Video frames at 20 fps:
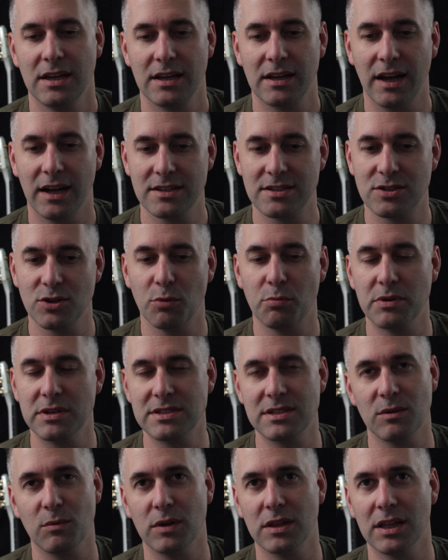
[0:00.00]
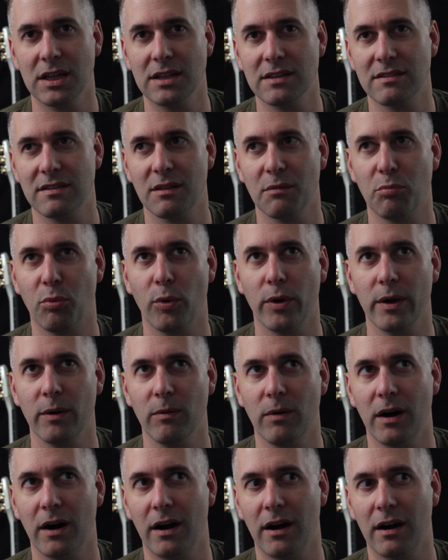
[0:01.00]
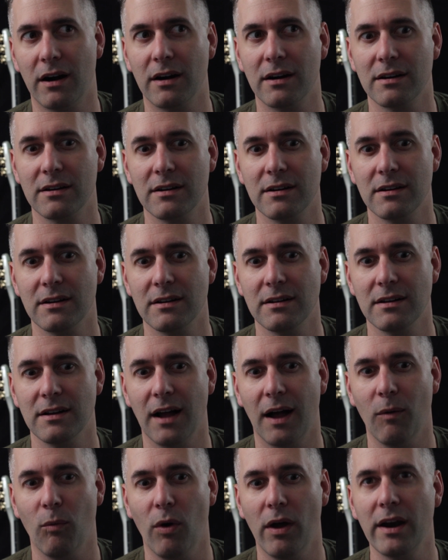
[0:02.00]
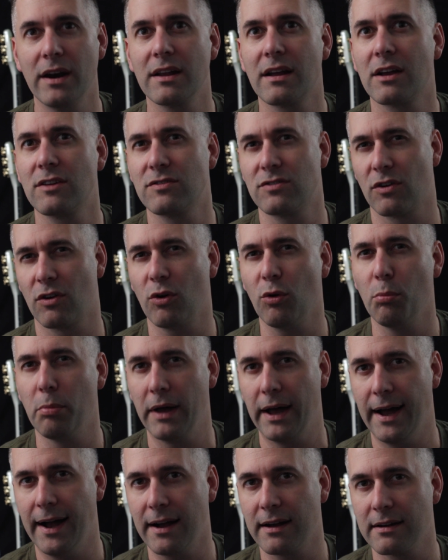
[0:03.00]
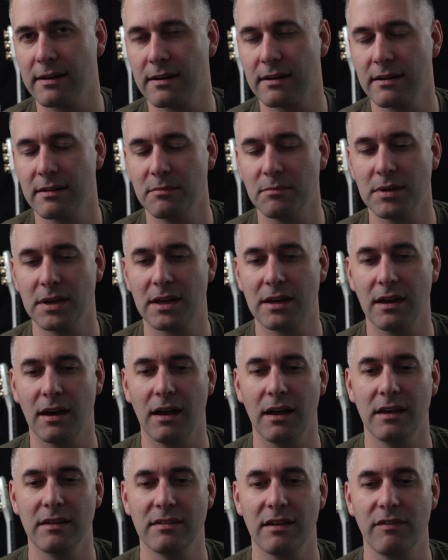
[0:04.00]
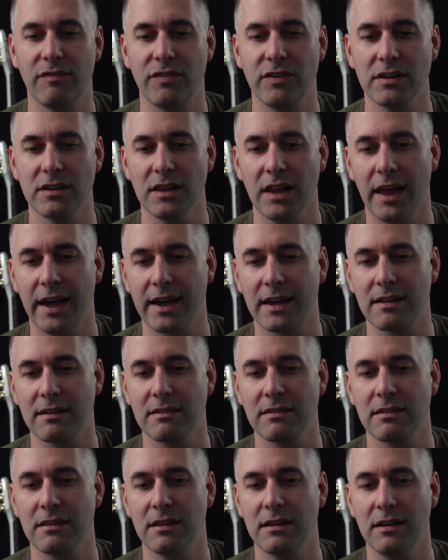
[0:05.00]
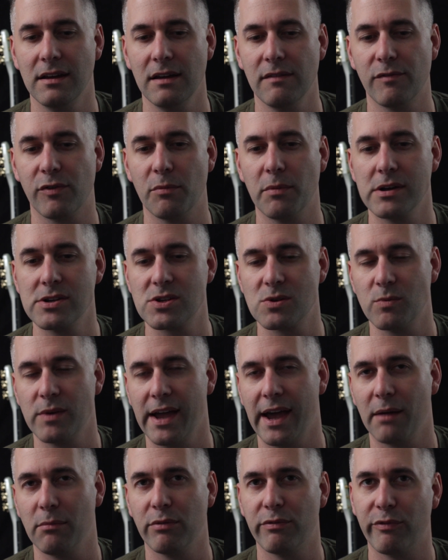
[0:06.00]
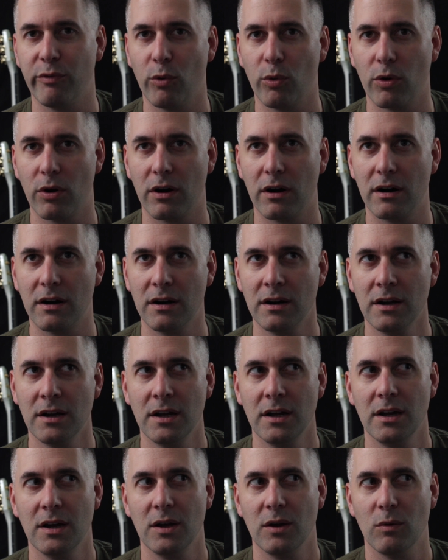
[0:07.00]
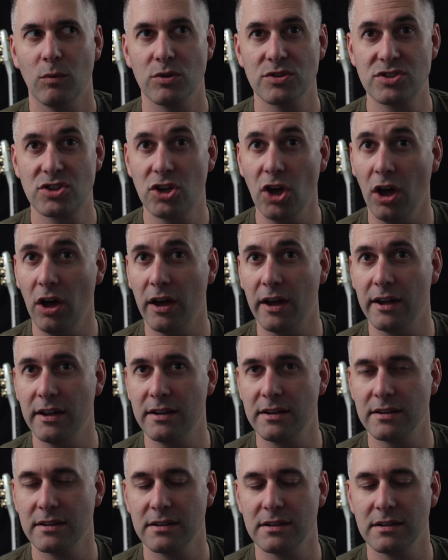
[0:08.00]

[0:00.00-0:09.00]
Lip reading: Got so busy with it to the point where I wanted to circle back because I feel like the information we had before was good,